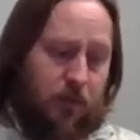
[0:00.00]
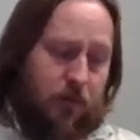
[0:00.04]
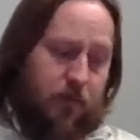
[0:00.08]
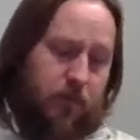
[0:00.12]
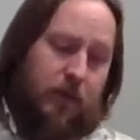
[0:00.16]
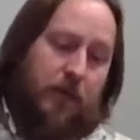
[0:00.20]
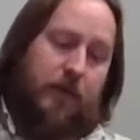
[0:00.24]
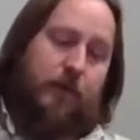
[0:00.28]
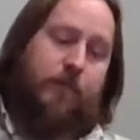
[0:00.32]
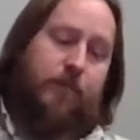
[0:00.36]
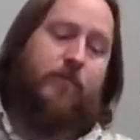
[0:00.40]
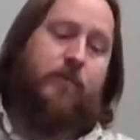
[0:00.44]

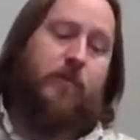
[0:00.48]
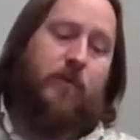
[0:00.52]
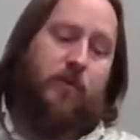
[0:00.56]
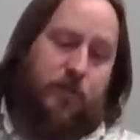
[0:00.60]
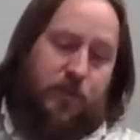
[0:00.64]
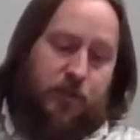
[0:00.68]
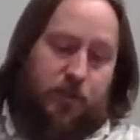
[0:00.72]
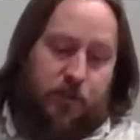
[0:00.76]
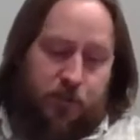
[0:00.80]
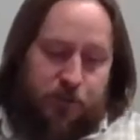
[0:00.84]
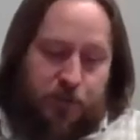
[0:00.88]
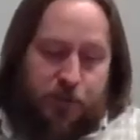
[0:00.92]
Well,
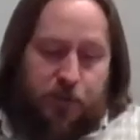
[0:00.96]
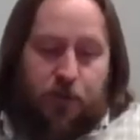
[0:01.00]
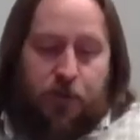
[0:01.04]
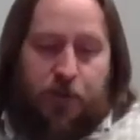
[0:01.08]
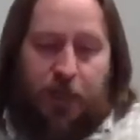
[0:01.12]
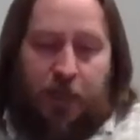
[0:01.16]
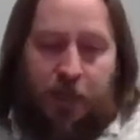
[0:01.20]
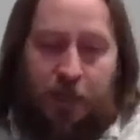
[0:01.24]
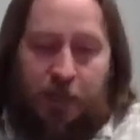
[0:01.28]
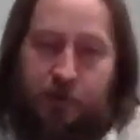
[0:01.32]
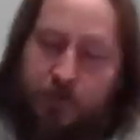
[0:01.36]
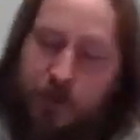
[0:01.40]
there's no
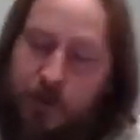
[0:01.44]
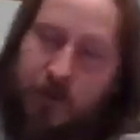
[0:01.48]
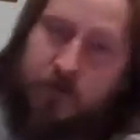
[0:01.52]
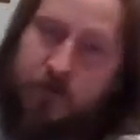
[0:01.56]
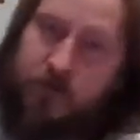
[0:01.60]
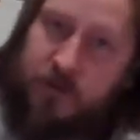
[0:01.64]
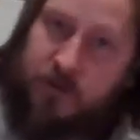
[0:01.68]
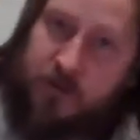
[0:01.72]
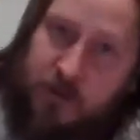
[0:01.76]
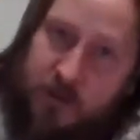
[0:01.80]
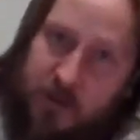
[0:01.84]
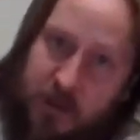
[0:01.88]
getting
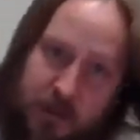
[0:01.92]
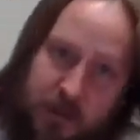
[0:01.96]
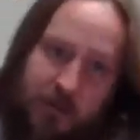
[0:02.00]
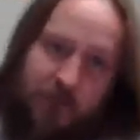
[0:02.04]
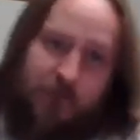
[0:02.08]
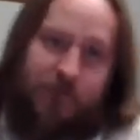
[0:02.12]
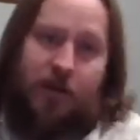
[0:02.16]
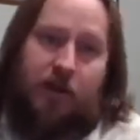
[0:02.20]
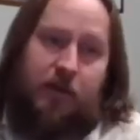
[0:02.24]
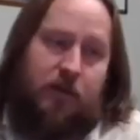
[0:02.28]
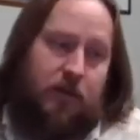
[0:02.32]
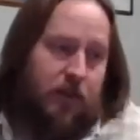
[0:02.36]
around at the
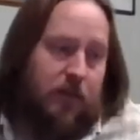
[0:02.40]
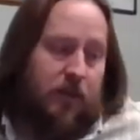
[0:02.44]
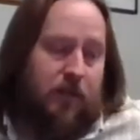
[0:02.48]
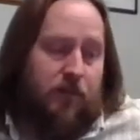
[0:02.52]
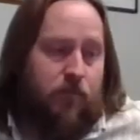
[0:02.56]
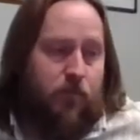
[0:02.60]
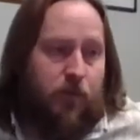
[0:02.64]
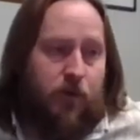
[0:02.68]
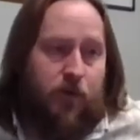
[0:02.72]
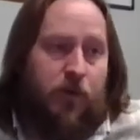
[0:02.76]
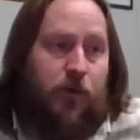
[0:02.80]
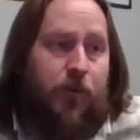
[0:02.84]
fact that
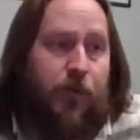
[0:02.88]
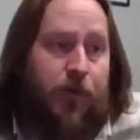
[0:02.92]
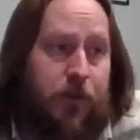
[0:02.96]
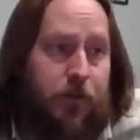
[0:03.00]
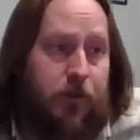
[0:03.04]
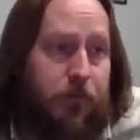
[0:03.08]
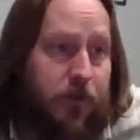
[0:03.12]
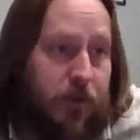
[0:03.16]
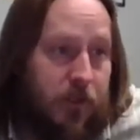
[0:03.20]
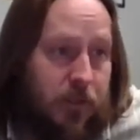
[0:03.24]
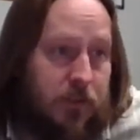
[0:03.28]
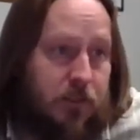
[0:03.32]
we're going
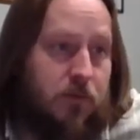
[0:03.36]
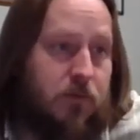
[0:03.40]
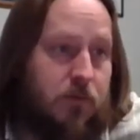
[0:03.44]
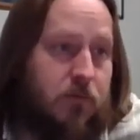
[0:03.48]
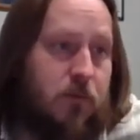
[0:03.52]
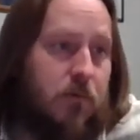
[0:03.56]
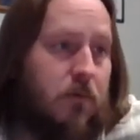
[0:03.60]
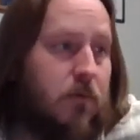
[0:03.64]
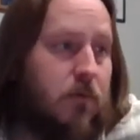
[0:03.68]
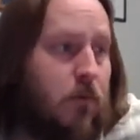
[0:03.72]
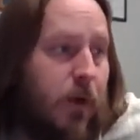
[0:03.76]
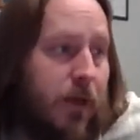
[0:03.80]
through this
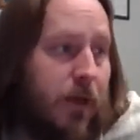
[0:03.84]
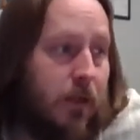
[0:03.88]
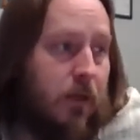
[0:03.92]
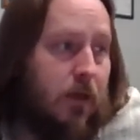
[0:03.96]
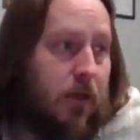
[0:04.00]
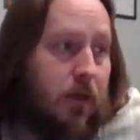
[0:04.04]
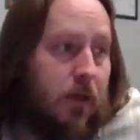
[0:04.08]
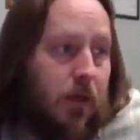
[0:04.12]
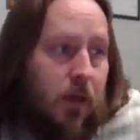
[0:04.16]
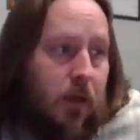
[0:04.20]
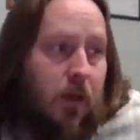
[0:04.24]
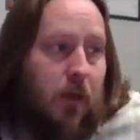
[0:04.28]

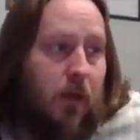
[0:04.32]
quickly.